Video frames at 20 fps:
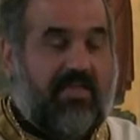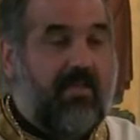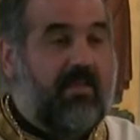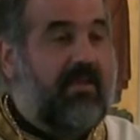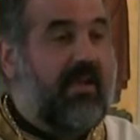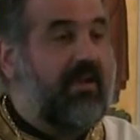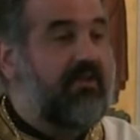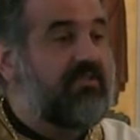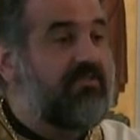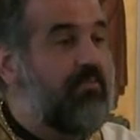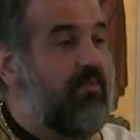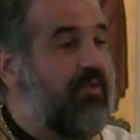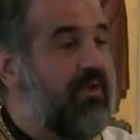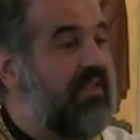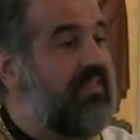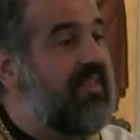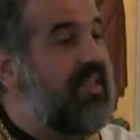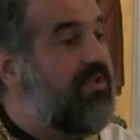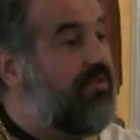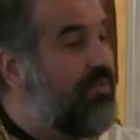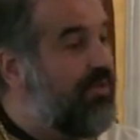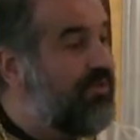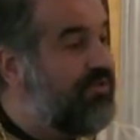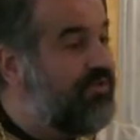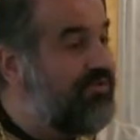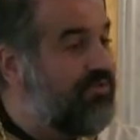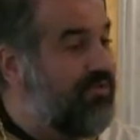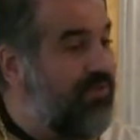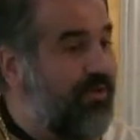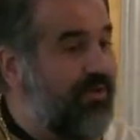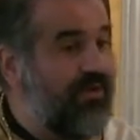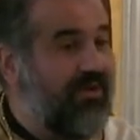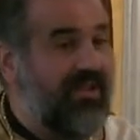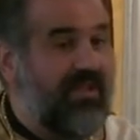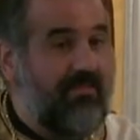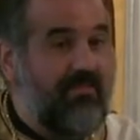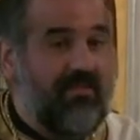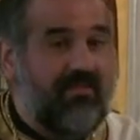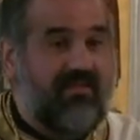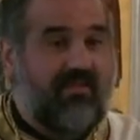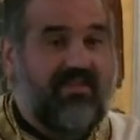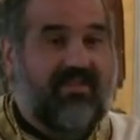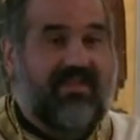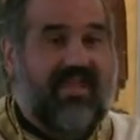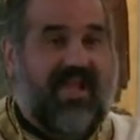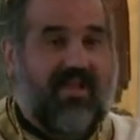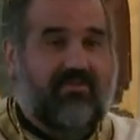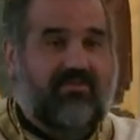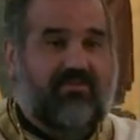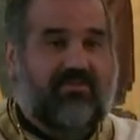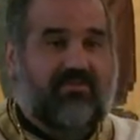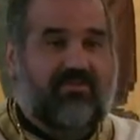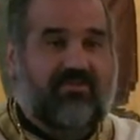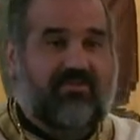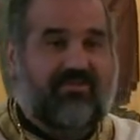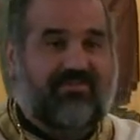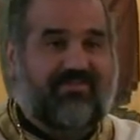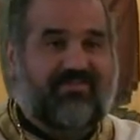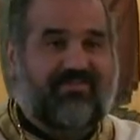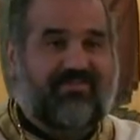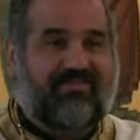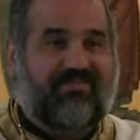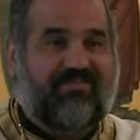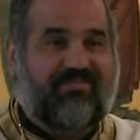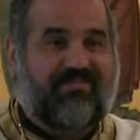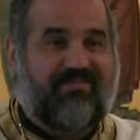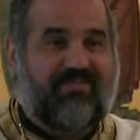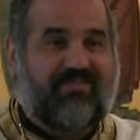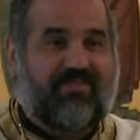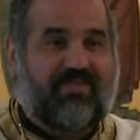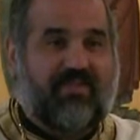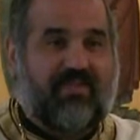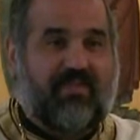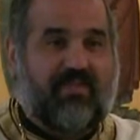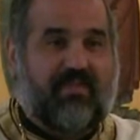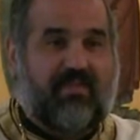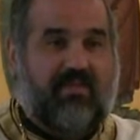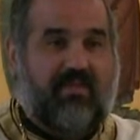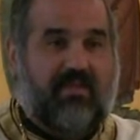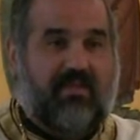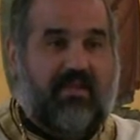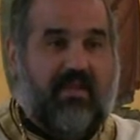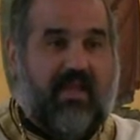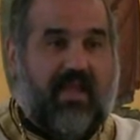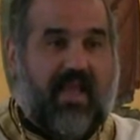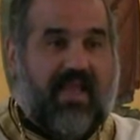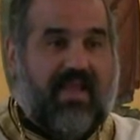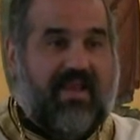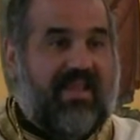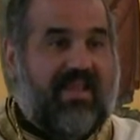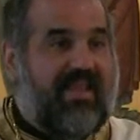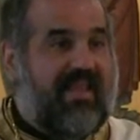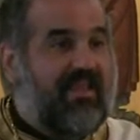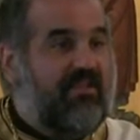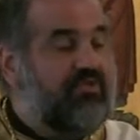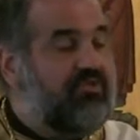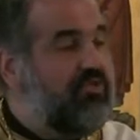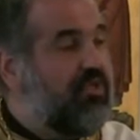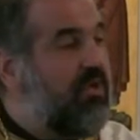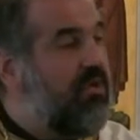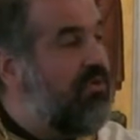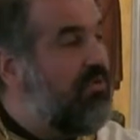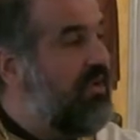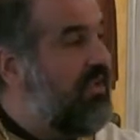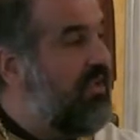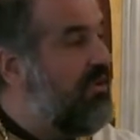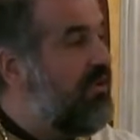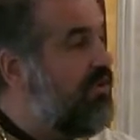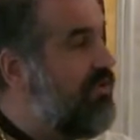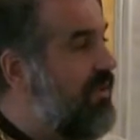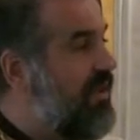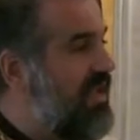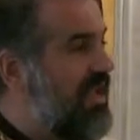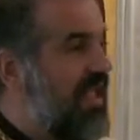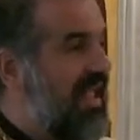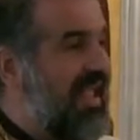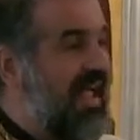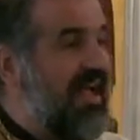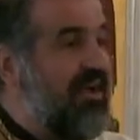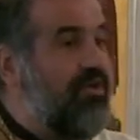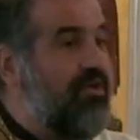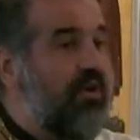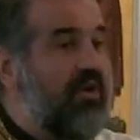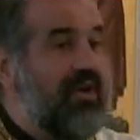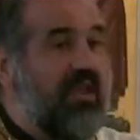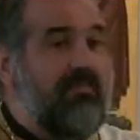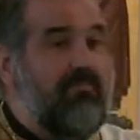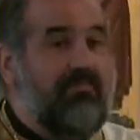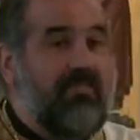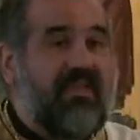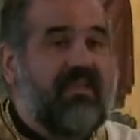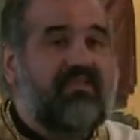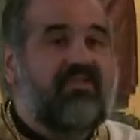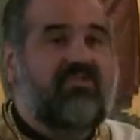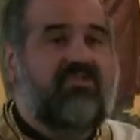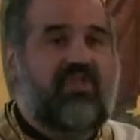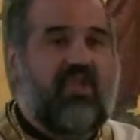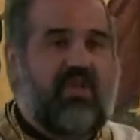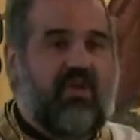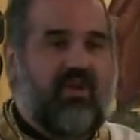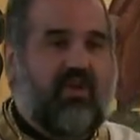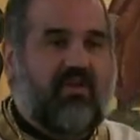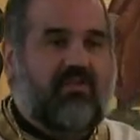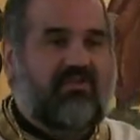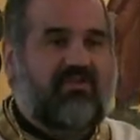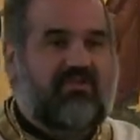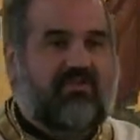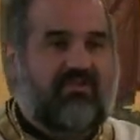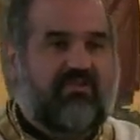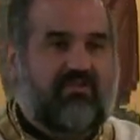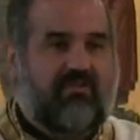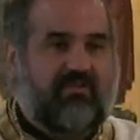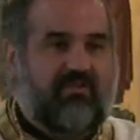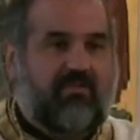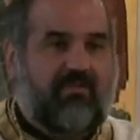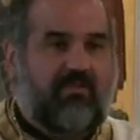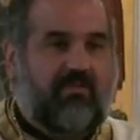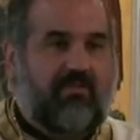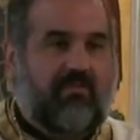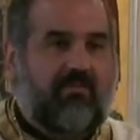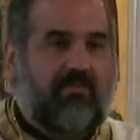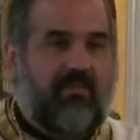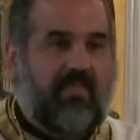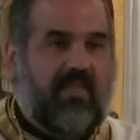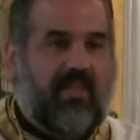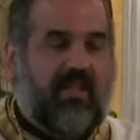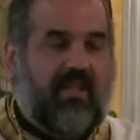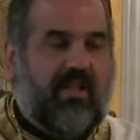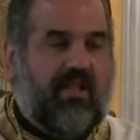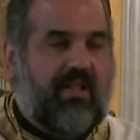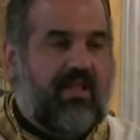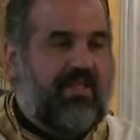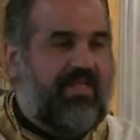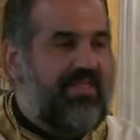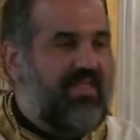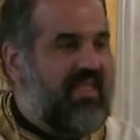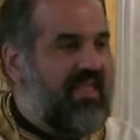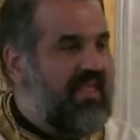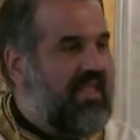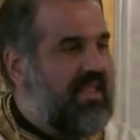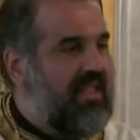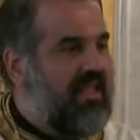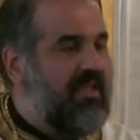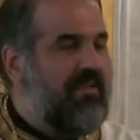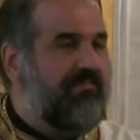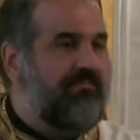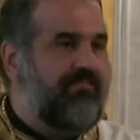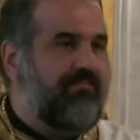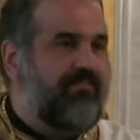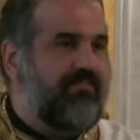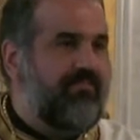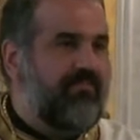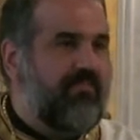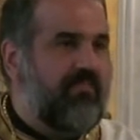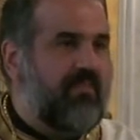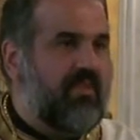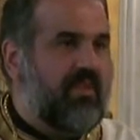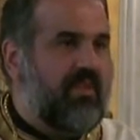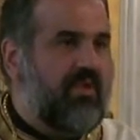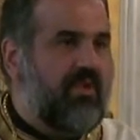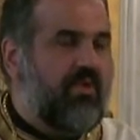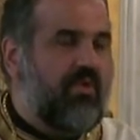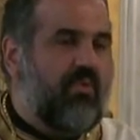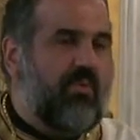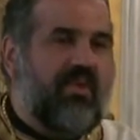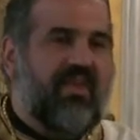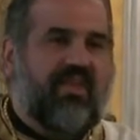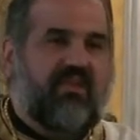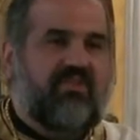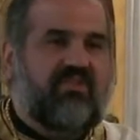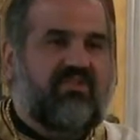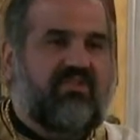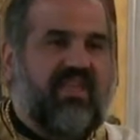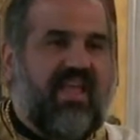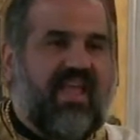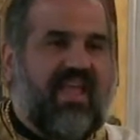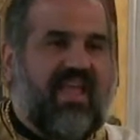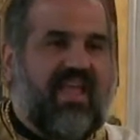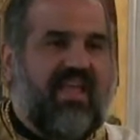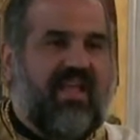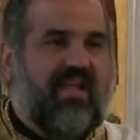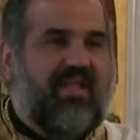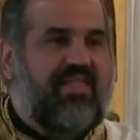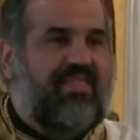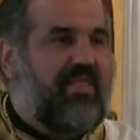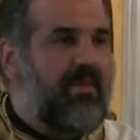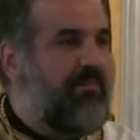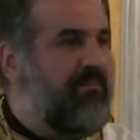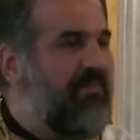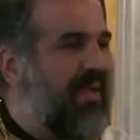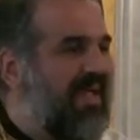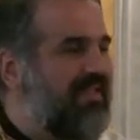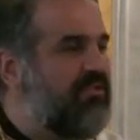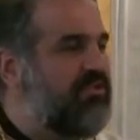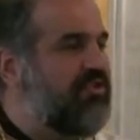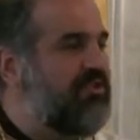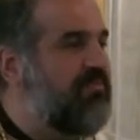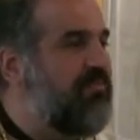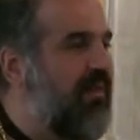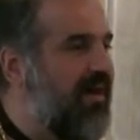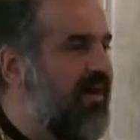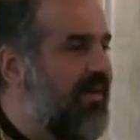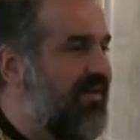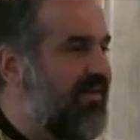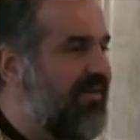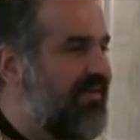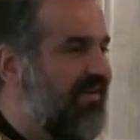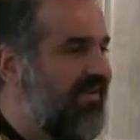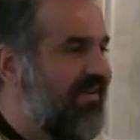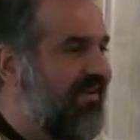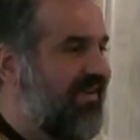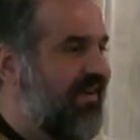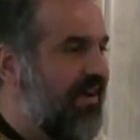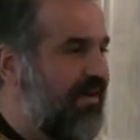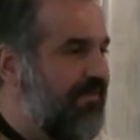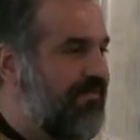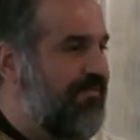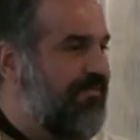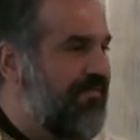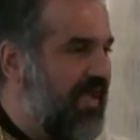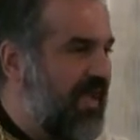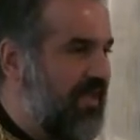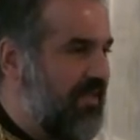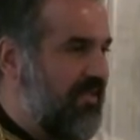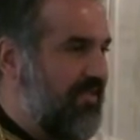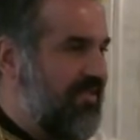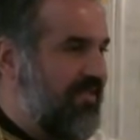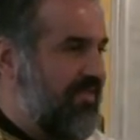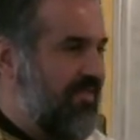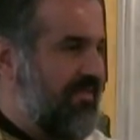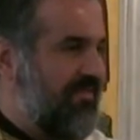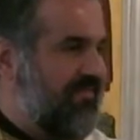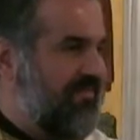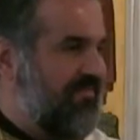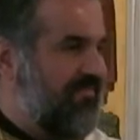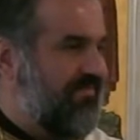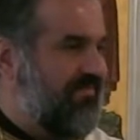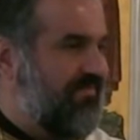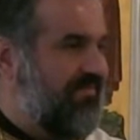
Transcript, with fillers: And the next morning they restored him into the council. And he is known in Greek kanonapisteos, the, we could say, the benchmark of faith.